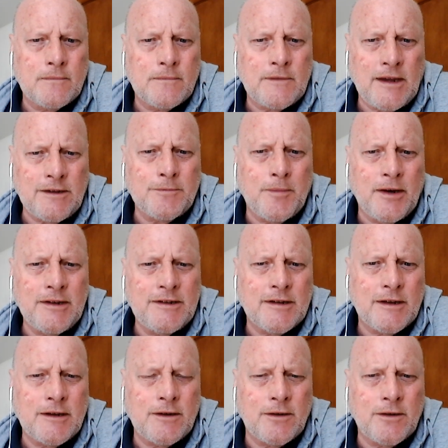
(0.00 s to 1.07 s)
That's my
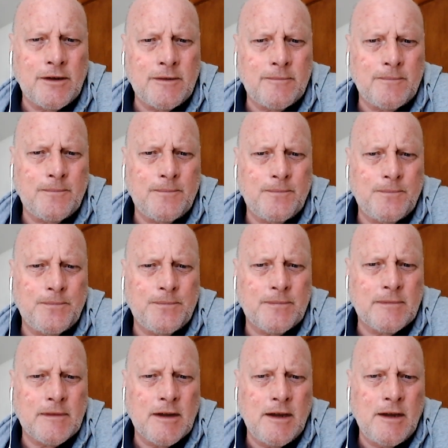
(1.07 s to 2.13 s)
take on it.
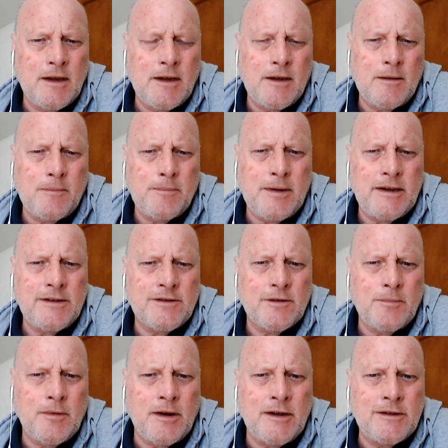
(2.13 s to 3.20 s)
Peace
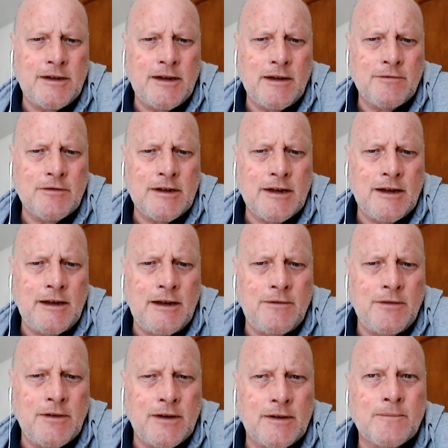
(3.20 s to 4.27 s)
of mind in everyday
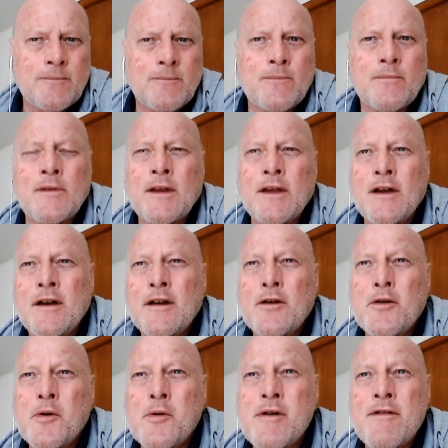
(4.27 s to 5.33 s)
living.
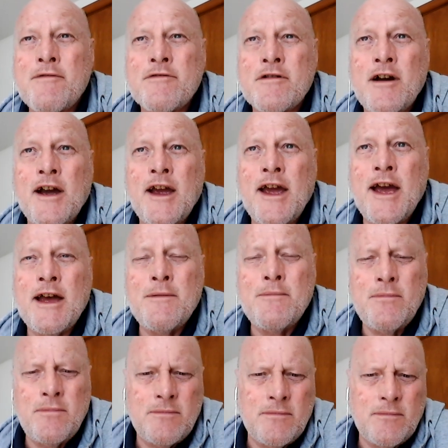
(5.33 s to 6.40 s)
Wherever I
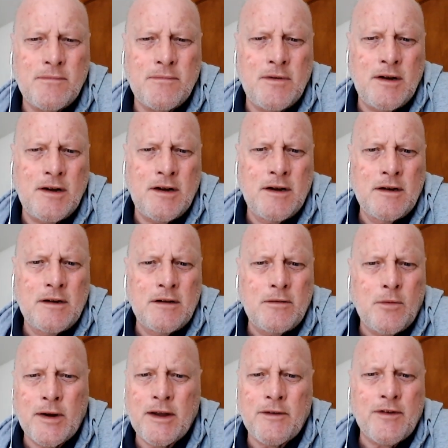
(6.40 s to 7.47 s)
am,
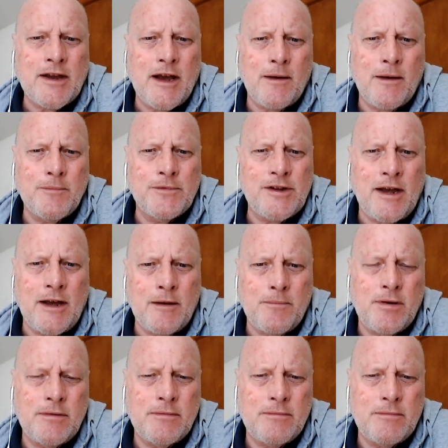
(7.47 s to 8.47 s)
whatever comes up,